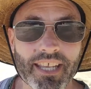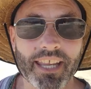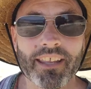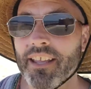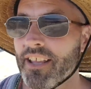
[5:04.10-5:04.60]

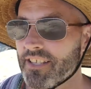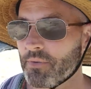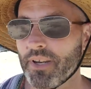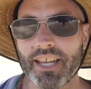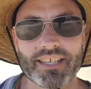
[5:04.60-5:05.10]
D.
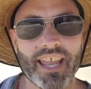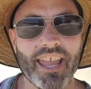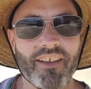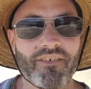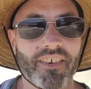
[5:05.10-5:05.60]
So we need to
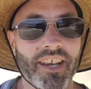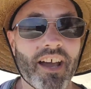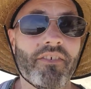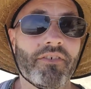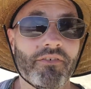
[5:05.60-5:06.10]
have
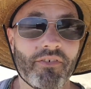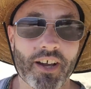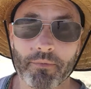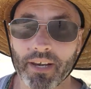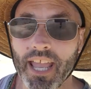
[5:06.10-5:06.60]
enough
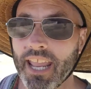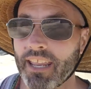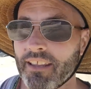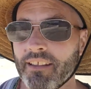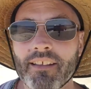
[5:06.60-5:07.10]
vitamin A